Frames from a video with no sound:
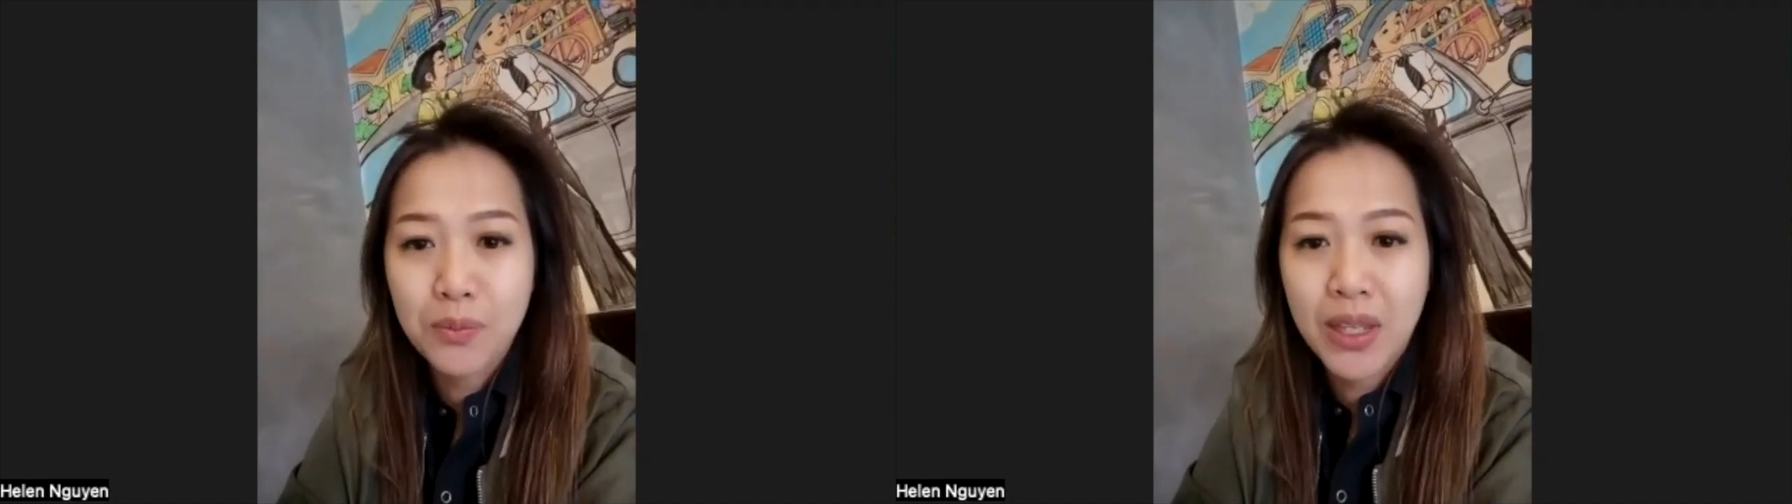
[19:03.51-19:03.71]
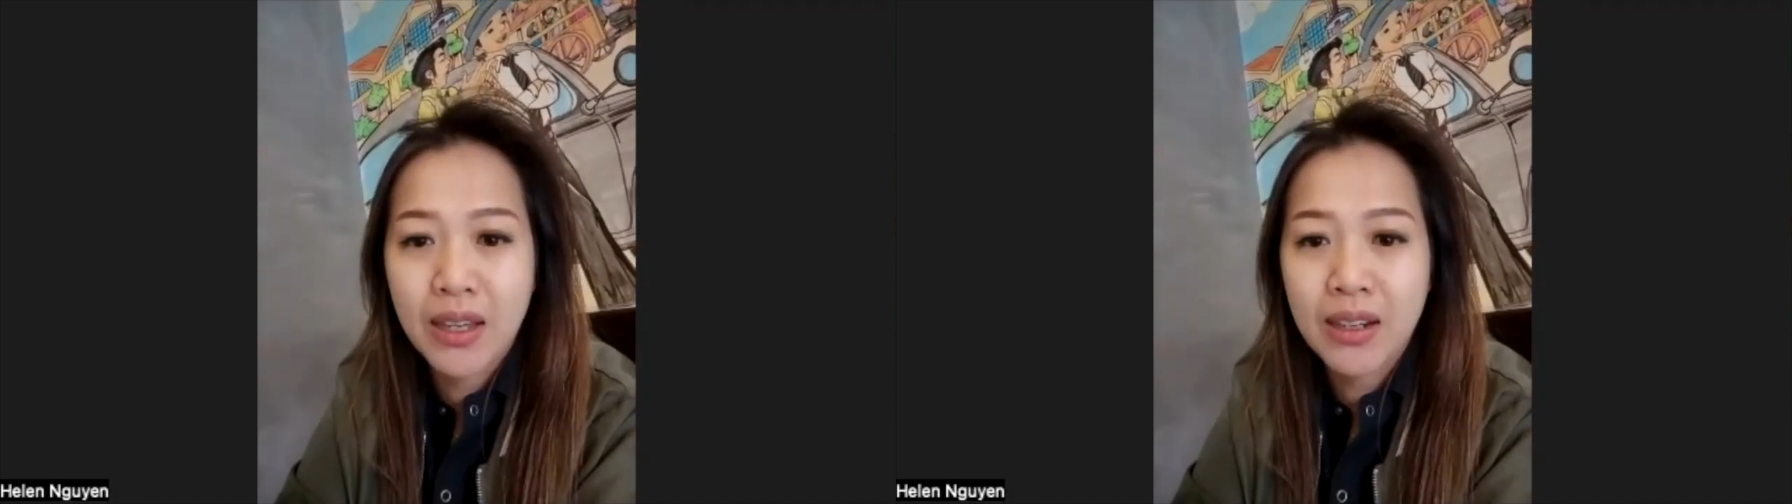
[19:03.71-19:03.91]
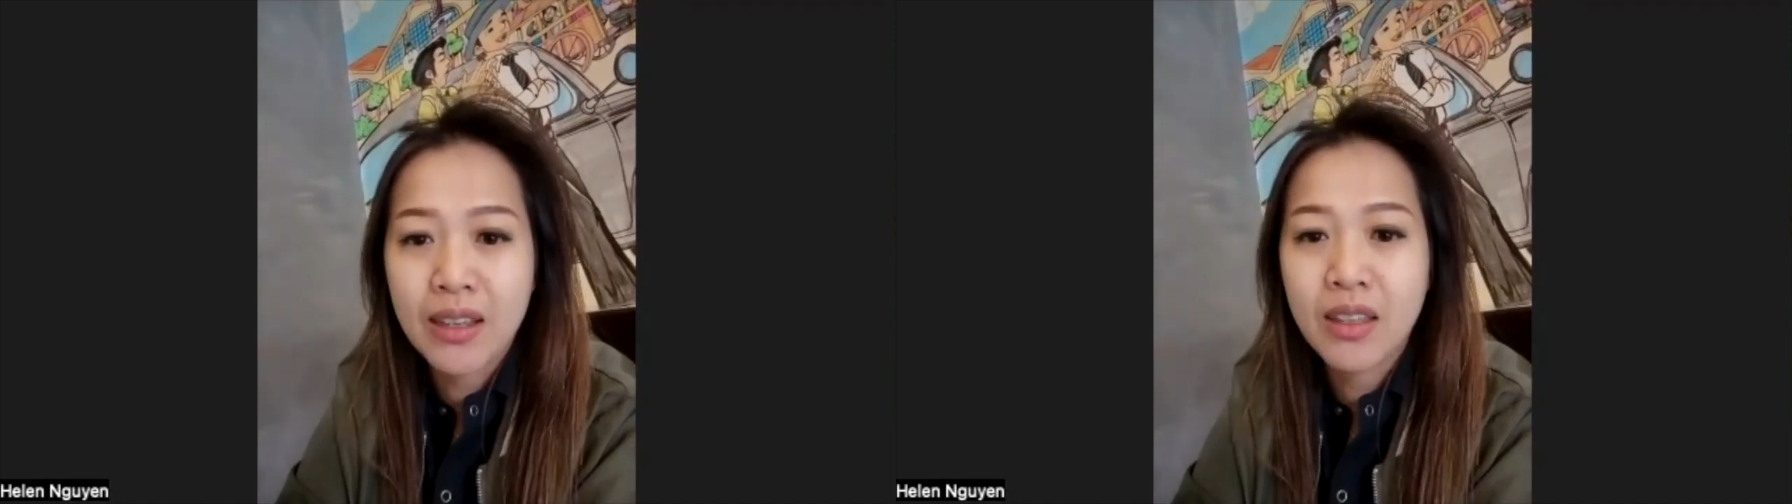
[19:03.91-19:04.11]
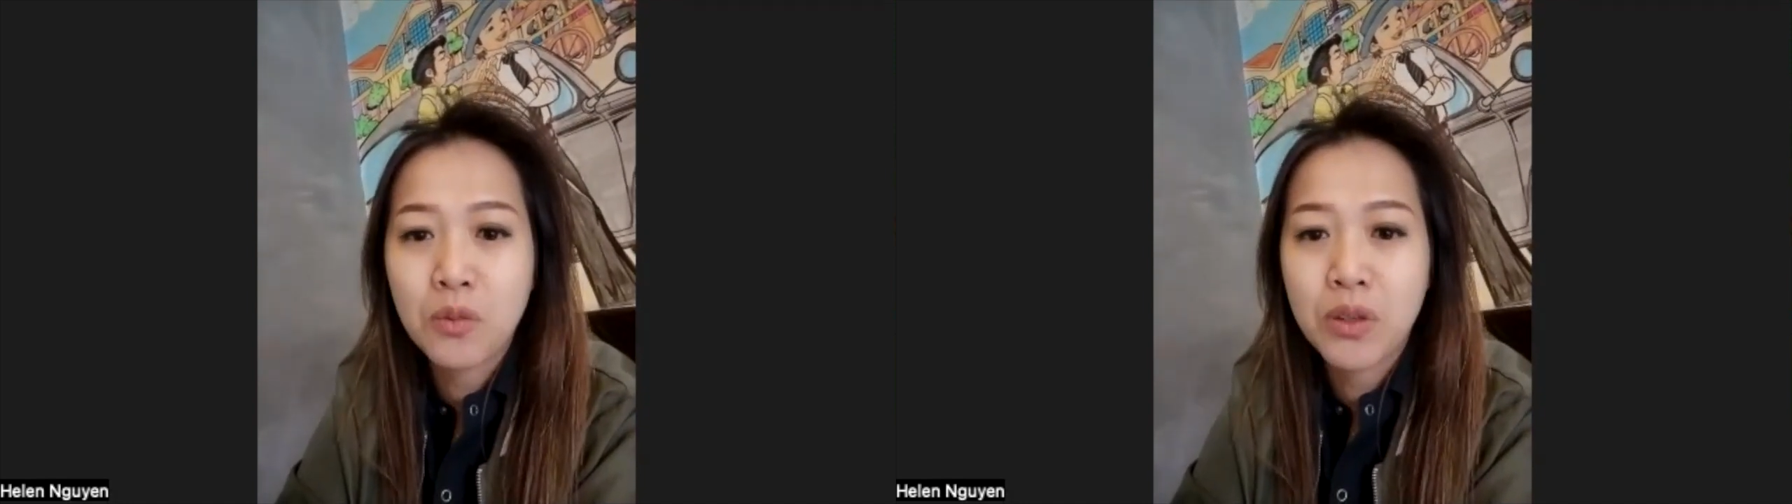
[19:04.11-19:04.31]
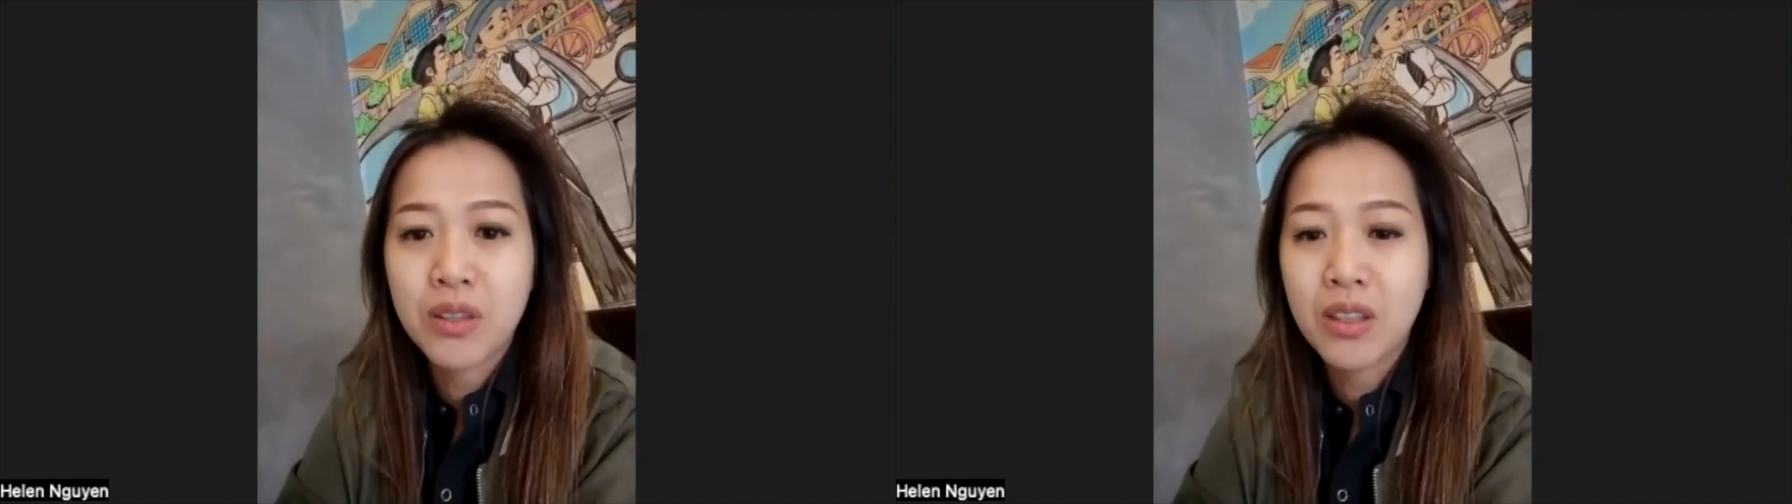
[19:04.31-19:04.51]
And I
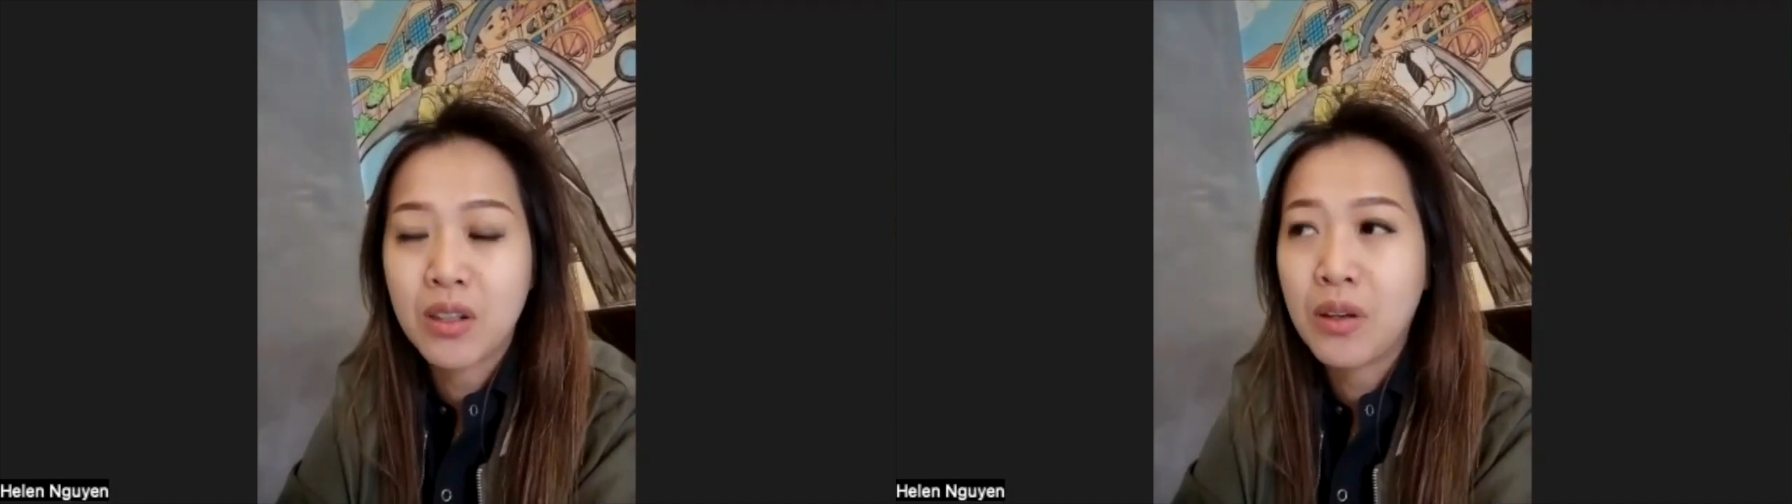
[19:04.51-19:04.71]
think with,